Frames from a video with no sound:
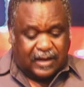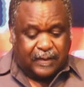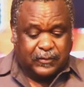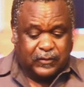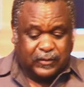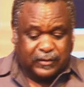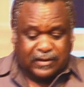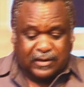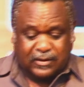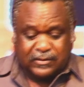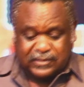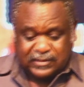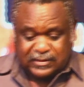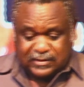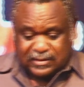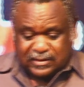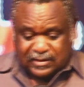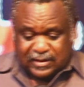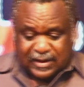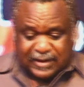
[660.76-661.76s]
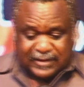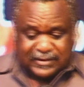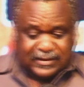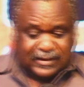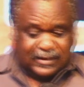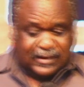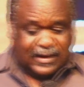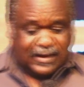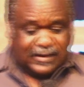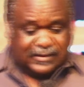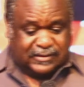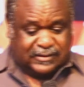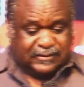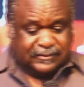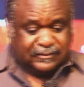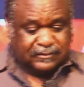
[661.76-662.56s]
up to around 18 years.